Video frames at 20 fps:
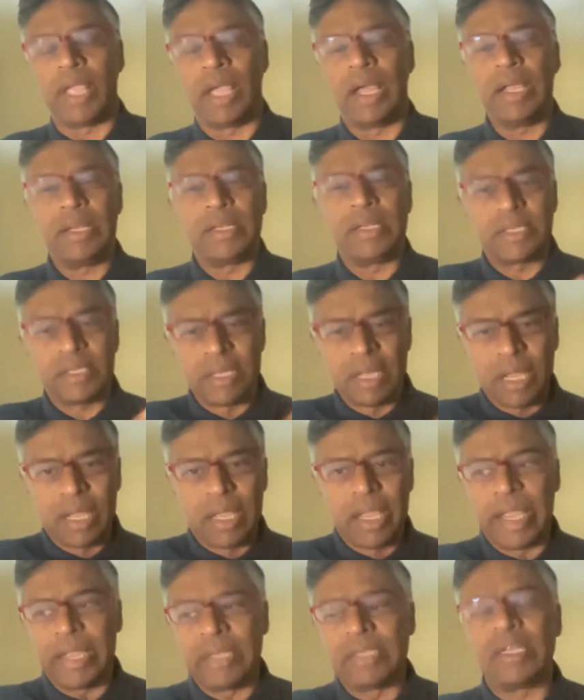Yeah,
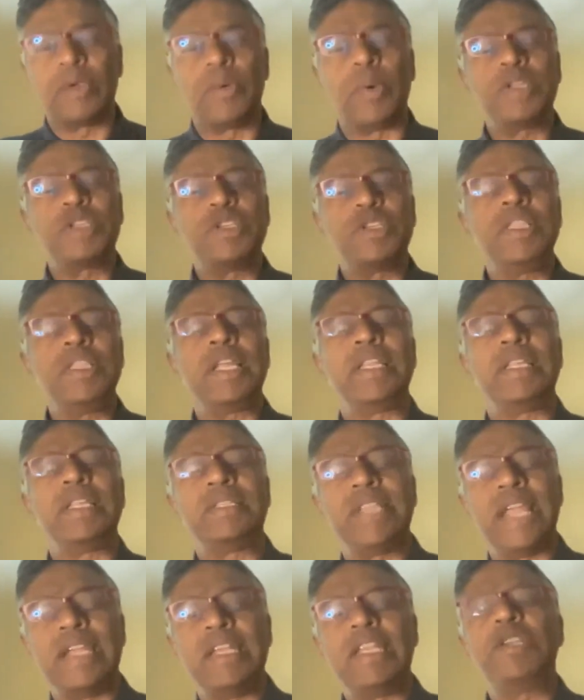it's a question that
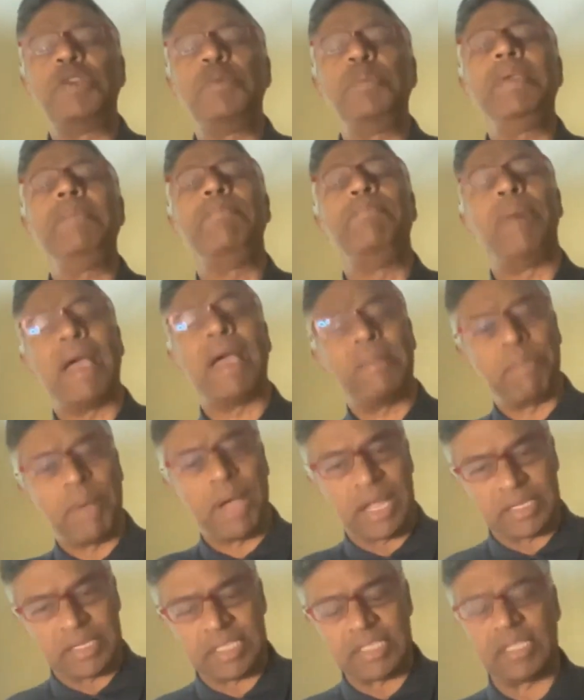has tended to be
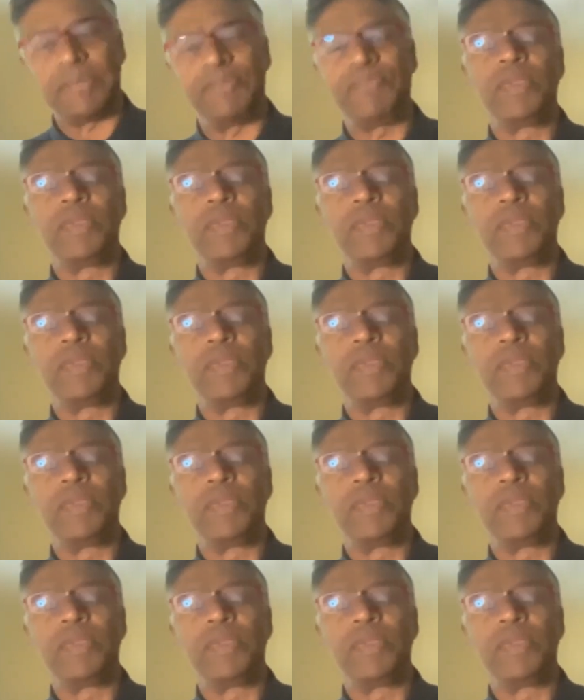bypassed.